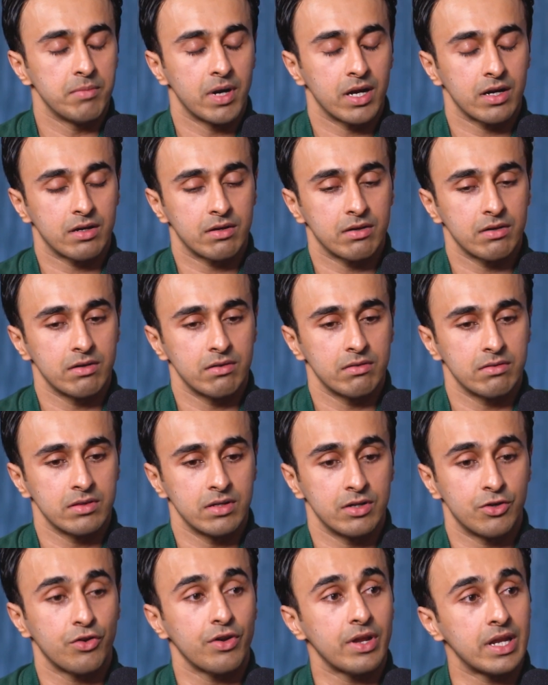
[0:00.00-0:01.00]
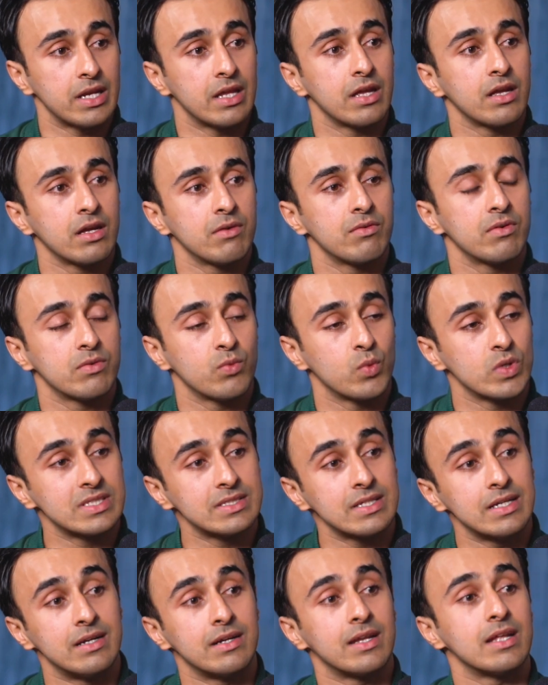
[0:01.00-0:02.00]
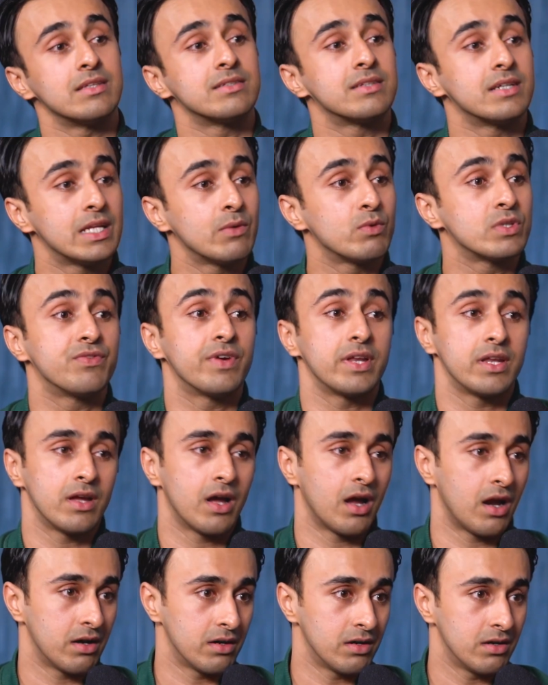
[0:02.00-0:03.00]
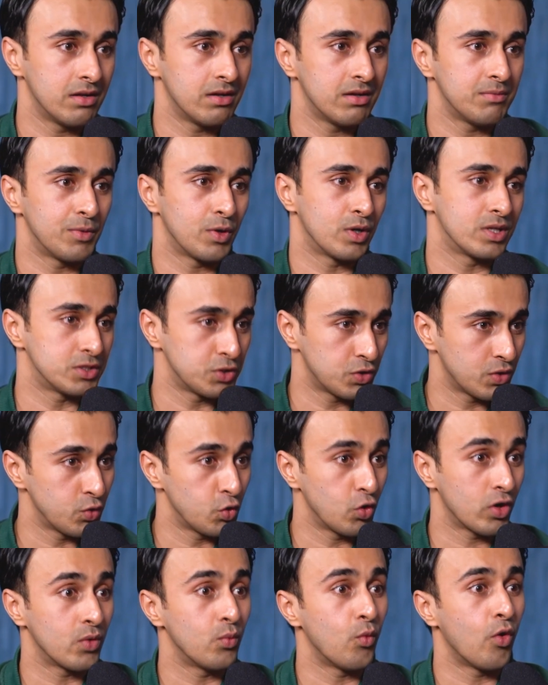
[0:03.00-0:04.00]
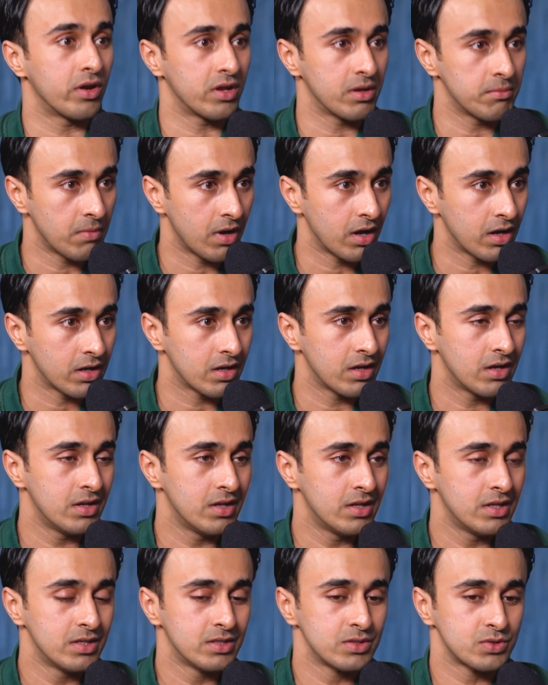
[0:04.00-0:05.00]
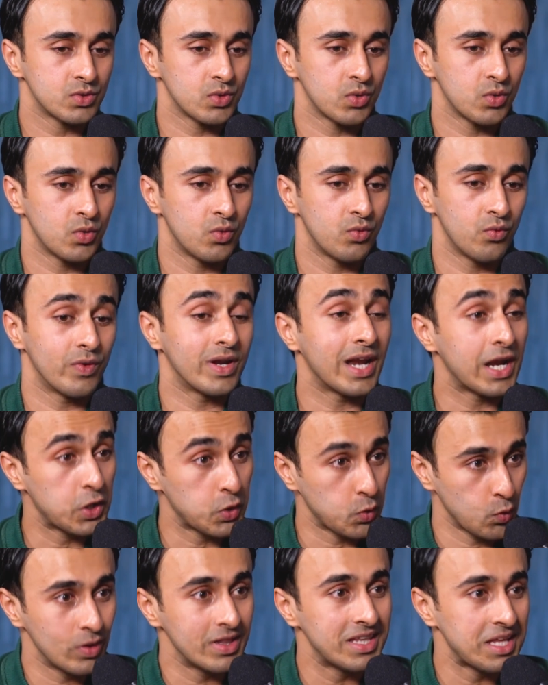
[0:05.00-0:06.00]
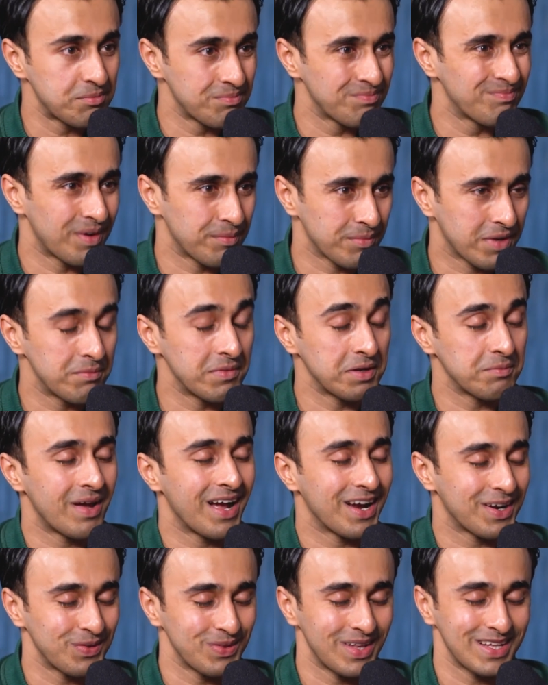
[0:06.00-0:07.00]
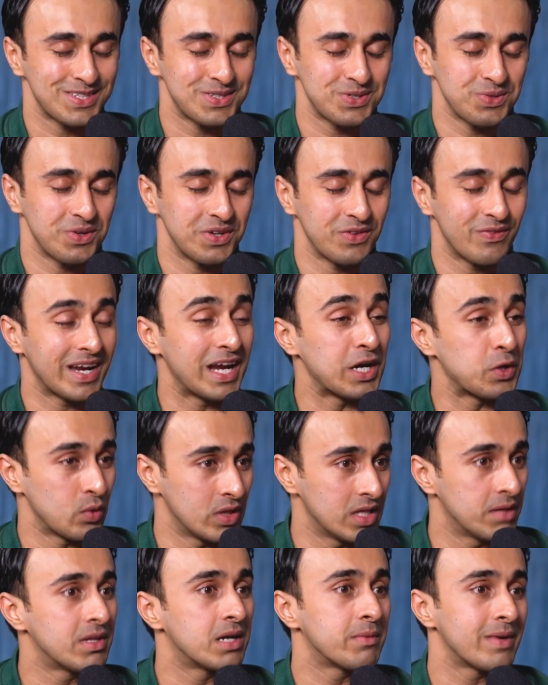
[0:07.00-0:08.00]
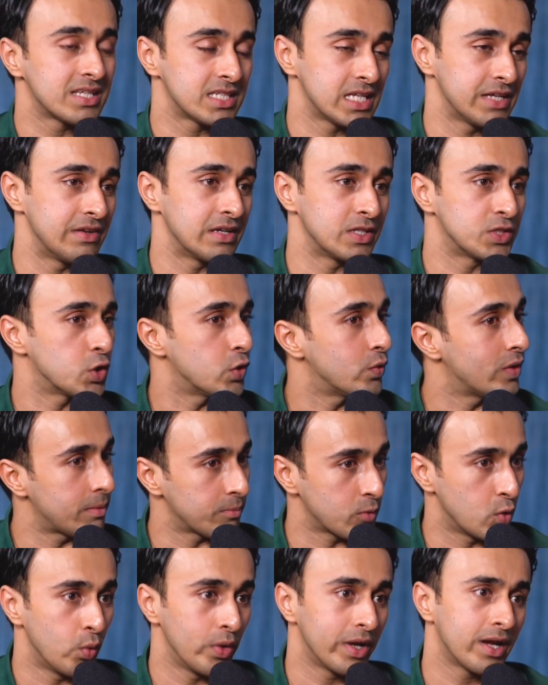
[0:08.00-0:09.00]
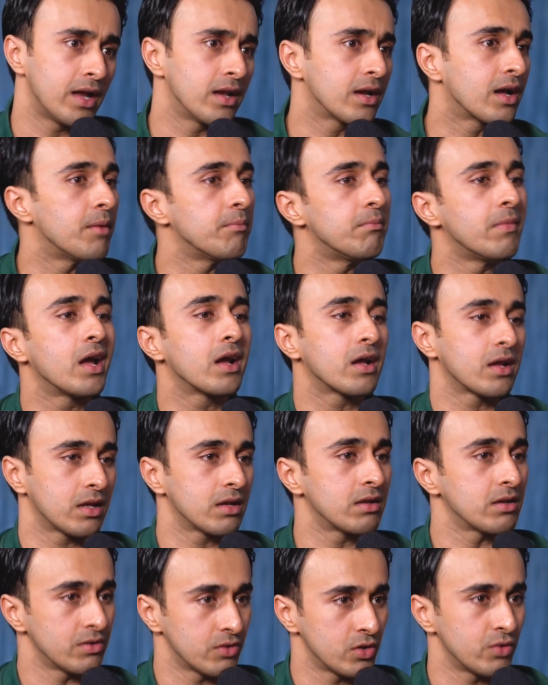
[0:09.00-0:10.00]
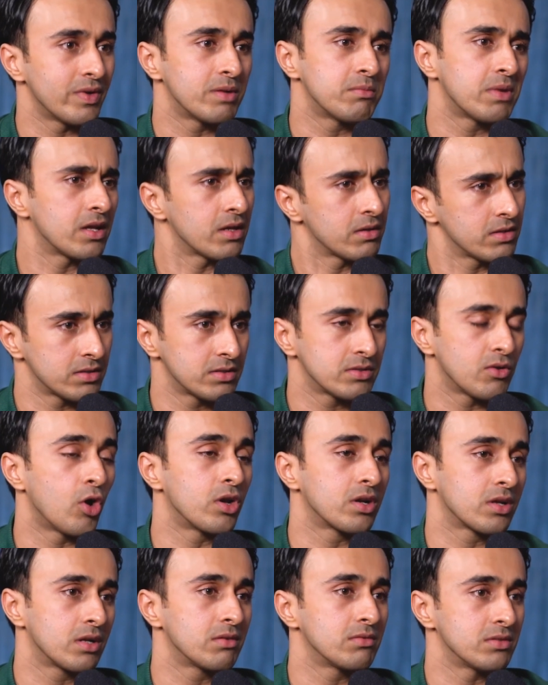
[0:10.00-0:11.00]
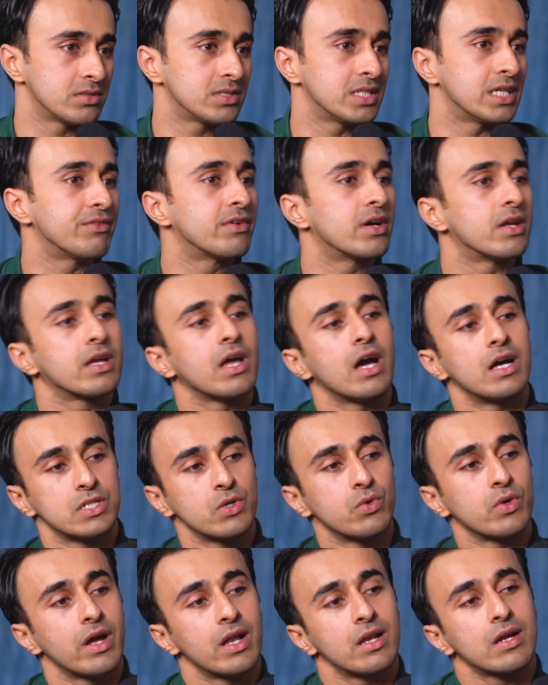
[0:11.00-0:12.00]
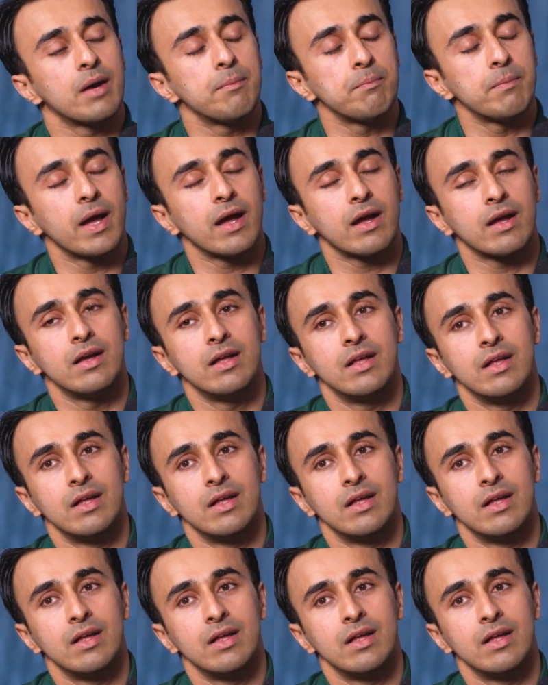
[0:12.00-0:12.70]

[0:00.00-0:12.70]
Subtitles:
But the training was, intensity was very hard because, you know, you're a warrior monk. So, when I told them, I'm coming back to that story, when I told them that my savings are over, I'm going, I'll come back. You know, when I or save karke aa jaunga, I'll come back.